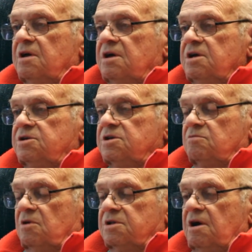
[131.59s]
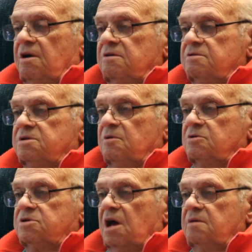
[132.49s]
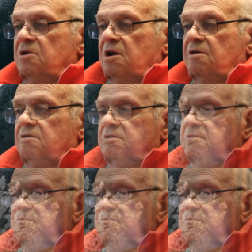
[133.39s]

He says, "Well, darn it, it's about time you learn."